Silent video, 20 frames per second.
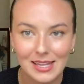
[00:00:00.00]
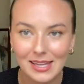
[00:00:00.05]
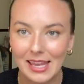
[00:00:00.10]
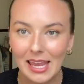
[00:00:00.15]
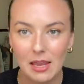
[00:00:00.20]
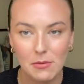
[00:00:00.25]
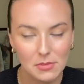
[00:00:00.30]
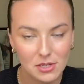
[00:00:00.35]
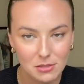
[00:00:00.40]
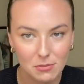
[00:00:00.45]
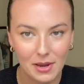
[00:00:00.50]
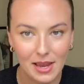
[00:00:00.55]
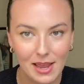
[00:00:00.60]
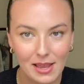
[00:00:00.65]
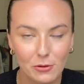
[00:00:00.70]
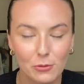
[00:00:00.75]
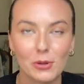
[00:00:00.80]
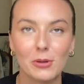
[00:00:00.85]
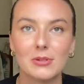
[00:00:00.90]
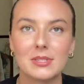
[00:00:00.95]
that came into my
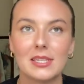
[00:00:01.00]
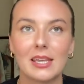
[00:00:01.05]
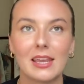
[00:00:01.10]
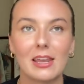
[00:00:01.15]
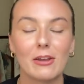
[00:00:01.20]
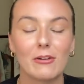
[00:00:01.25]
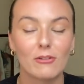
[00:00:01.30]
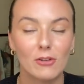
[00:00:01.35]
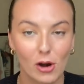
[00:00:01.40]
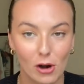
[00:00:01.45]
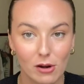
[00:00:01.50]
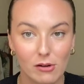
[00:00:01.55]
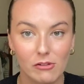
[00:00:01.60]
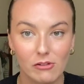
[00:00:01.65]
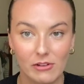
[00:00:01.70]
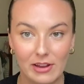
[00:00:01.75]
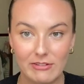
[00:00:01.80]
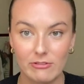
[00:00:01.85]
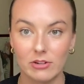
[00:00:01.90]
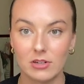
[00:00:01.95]
head when I was thinking of current
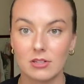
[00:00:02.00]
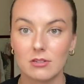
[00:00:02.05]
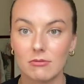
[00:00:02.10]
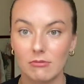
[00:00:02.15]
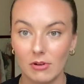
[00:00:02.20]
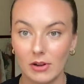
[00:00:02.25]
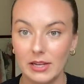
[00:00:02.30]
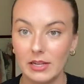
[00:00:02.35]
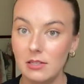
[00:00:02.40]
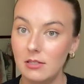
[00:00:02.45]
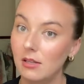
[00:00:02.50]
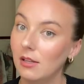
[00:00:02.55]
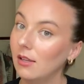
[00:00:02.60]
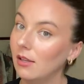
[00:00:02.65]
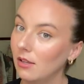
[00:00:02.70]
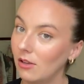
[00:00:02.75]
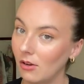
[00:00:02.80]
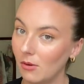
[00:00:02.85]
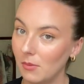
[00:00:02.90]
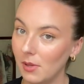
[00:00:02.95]
favorites, right?
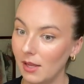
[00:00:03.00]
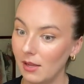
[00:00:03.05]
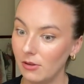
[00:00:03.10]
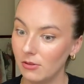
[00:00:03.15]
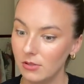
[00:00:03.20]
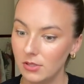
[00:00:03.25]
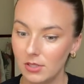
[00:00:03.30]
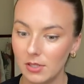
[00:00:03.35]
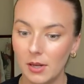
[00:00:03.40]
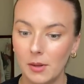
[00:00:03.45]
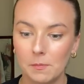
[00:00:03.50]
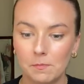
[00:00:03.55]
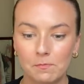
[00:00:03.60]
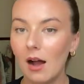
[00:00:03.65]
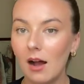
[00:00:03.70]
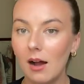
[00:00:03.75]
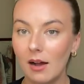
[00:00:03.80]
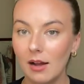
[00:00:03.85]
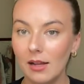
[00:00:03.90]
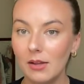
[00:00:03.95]
Hear me out.
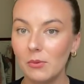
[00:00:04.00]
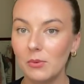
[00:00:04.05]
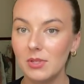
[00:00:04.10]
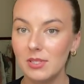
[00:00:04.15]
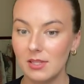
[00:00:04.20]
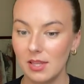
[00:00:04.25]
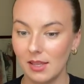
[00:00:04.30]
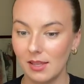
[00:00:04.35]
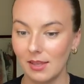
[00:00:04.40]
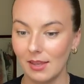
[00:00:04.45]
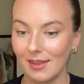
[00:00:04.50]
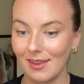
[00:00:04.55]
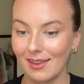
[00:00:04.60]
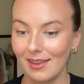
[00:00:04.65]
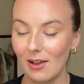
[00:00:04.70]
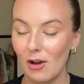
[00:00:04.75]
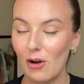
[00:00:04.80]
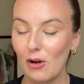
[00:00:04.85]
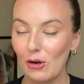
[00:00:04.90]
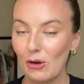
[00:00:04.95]
I was
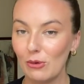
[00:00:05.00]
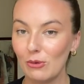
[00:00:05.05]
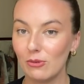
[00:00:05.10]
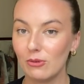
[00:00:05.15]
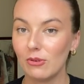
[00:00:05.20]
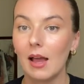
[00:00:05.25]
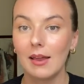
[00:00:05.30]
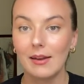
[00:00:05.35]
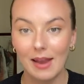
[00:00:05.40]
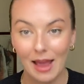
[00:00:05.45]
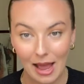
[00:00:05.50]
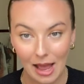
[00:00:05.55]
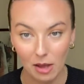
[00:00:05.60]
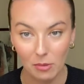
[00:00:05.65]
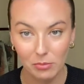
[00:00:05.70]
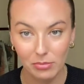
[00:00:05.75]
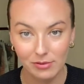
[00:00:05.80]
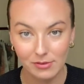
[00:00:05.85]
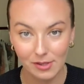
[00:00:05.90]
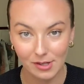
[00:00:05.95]
thinking of an
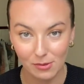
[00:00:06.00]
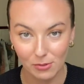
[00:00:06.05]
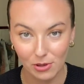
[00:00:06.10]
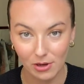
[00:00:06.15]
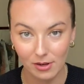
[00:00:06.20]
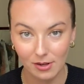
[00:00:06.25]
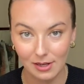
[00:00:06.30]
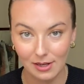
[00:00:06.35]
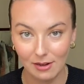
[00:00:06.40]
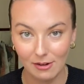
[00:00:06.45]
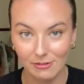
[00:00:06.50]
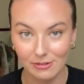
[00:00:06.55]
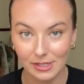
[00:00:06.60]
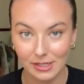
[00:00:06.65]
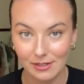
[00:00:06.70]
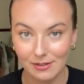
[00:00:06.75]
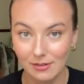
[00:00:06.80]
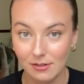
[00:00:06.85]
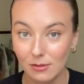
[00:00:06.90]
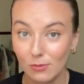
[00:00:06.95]
app that I'm currently
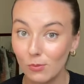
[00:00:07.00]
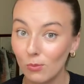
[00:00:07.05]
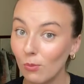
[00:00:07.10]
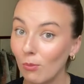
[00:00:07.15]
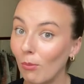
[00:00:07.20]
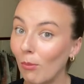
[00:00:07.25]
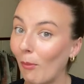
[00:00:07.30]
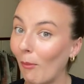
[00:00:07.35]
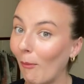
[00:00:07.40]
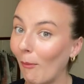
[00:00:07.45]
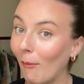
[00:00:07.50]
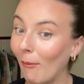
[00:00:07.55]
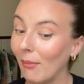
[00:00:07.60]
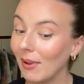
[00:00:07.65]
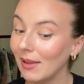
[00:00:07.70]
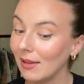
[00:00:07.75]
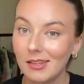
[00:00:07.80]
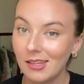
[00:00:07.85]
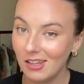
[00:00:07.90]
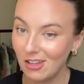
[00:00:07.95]
loving.
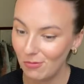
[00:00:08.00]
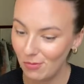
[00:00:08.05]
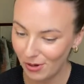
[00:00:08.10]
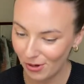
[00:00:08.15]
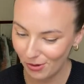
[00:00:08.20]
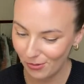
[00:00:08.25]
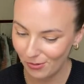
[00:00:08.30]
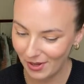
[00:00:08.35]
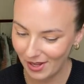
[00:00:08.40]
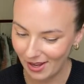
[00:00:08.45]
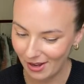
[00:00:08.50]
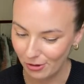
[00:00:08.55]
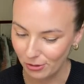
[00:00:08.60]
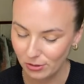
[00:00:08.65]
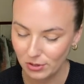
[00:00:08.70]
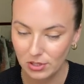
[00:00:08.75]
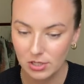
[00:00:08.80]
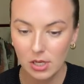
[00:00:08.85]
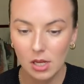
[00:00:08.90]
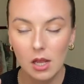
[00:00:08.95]
Keep hearing me out.
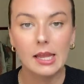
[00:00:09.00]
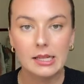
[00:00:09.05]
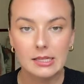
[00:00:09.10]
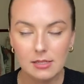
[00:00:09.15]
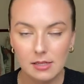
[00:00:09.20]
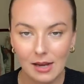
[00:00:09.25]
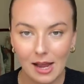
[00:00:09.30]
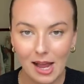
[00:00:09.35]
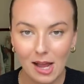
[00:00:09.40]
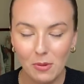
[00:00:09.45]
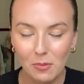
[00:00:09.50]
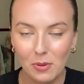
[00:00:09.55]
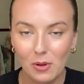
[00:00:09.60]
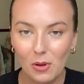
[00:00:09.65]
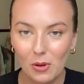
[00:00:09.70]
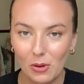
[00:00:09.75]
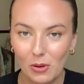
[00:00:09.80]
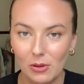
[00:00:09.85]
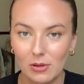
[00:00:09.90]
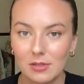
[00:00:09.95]
It's an app
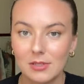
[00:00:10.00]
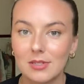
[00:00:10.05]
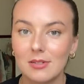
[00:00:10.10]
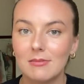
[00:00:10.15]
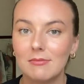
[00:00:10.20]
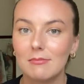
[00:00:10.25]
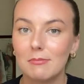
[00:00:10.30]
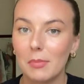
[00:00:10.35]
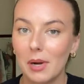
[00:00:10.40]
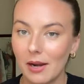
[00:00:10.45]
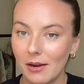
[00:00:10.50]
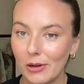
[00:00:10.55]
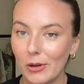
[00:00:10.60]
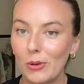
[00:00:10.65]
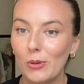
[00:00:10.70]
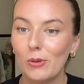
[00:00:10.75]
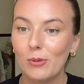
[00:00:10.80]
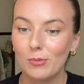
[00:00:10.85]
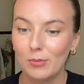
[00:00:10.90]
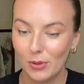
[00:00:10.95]
called
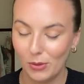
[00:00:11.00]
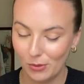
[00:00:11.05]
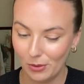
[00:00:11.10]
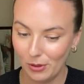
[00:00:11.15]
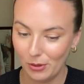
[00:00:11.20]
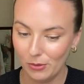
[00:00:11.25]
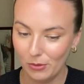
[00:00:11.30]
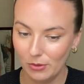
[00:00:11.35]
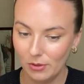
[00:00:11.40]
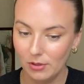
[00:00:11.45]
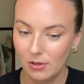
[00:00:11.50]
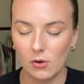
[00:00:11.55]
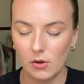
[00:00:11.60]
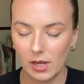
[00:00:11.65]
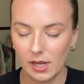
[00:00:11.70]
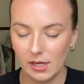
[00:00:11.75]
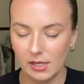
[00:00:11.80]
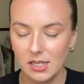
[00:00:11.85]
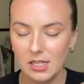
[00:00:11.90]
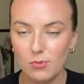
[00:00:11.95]
Marco Polo. Okay,
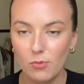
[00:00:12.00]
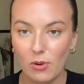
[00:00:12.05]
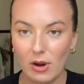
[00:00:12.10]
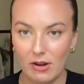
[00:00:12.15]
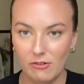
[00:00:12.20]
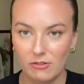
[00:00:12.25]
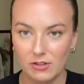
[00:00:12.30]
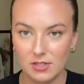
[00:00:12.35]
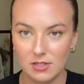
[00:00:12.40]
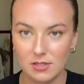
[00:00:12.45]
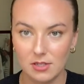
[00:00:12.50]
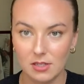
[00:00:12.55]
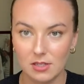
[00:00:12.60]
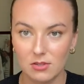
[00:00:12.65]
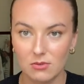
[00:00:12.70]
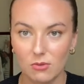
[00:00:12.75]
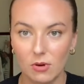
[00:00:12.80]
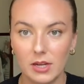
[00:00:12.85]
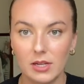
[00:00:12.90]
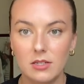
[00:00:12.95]
I need to preface
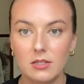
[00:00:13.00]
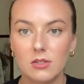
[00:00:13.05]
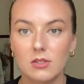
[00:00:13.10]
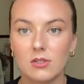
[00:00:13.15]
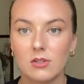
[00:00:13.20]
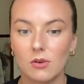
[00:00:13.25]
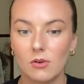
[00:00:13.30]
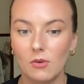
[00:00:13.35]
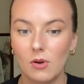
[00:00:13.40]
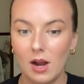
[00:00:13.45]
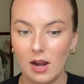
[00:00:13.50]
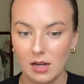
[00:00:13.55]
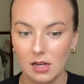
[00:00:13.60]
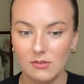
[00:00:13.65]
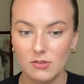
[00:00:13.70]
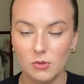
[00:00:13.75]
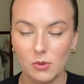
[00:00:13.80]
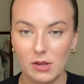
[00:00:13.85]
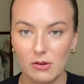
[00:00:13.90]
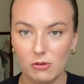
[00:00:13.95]
this, right? So I
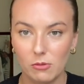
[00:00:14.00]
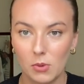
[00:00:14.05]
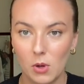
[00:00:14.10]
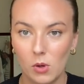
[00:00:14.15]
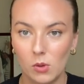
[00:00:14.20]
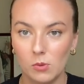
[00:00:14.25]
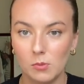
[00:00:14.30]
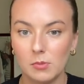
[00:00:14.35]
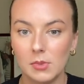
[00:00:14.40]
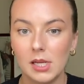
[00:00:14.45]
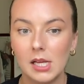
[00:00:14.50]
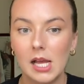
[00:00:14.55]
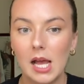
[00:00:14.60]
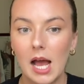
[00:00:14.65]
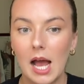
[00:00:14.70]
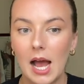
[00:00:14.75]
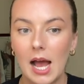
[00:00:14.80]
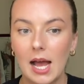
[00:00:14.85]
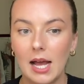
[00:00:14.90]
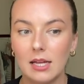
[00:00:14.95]
lived away from home
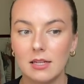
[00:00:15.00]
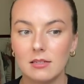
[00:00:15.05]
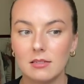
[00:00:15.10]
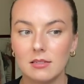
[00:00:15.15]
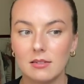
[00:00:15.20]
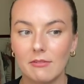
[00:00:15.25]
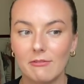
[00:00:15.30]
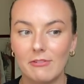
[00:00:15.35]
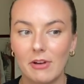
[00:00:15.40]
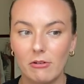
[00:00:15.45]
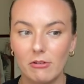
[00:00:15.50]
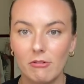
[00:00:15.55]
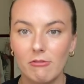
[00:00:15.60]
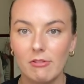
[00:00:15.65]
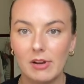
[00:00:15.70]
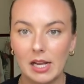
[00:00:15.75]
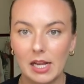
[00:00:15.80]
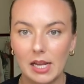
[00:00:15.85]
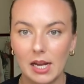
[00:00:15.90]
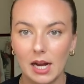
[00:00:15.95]
and found it
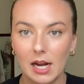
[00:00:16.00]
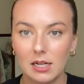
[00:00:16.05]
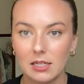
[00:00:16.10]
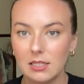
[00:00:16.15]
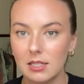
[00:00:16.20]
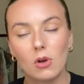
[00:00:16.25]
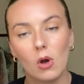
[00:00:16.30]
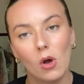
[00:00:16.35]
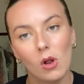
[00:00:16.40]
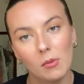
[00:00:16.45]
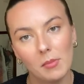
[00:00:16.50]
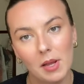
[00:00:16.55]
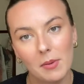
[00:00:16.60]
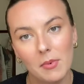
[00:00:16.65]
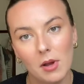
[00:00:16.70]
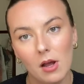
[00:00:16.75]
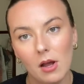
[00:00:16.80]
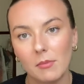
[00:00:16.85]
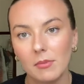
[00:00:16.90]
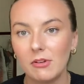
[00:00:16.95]
really hard to call my
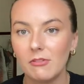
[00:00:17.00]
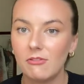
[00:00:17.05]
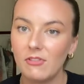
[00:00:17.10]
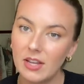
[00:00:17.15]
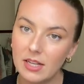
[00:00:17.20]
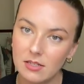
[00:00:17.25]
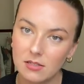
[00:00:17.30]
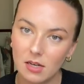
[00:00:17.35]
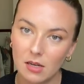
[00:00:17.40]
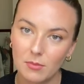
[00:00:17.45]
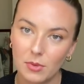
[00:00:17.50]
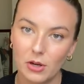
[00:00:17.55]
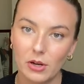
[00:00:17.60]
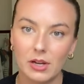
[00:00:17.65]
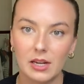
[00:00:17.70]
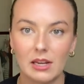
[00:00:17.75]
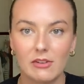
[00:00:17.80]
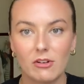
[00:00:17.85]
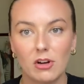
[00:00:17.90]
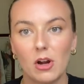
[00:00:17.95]
mom and FaceTime her
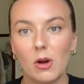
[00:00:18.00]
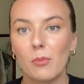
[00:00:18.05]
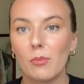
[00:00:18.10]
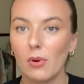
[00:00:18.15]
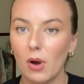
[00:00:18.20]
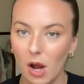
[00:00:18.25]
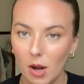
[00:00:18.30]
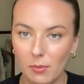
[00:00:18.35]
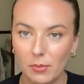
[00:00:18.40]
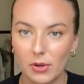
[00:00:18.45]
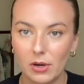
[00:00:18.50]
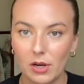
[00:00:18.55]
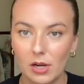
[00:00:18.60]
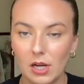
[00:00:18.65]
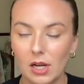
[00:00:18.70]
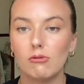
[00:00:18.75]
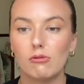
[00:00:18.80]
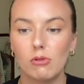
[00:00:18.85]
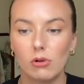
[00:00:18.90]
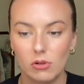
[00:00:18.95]
and give her a proper
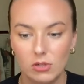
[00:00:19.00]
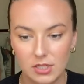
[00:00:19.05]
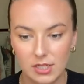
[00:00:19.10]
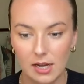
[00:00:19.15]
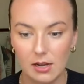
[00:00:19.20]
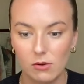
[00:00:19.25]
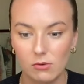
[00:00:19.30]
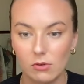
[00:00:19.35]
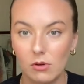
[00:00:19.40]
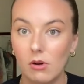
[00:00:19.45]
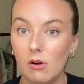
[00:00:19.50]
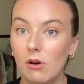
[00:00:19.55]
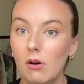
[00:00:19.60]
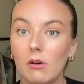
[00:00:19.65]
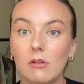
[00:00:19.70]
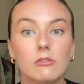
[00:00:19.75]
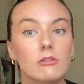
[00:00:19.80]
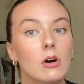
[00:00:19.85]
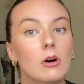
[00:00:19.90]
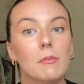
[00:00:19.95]
rundown
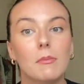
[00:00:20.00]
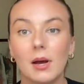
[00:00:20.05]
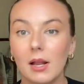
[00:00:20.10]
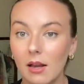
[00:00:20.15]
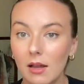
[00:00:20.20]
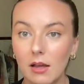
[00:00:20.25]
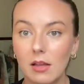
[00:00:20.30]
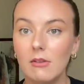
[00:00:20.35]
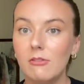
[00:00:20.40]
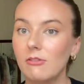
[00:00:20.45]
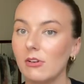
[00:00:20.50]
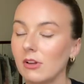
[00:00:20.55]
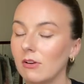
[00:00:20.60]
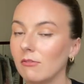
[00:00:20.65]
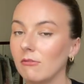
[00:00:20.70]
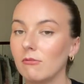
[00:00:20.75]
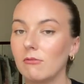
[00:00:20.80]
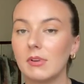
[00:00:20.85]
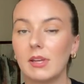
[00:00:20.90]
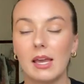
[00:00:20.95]
of my life
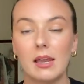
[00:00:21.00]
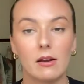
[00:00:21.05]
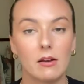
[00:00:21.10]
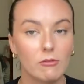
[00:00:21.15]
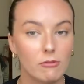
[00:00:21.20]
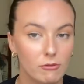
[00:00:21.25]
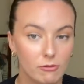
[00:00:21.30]
and get a